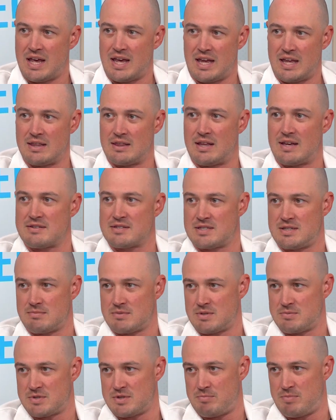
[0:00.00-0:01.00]
unless
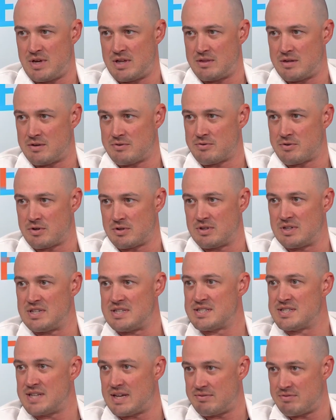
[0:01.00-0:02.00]
symptoms have been there for at
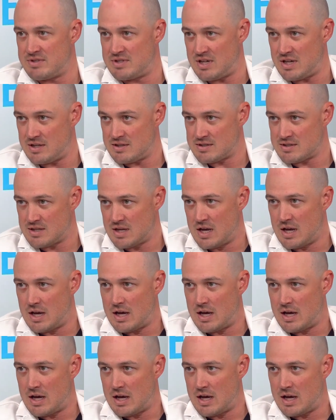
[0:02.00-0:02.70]
least seven days.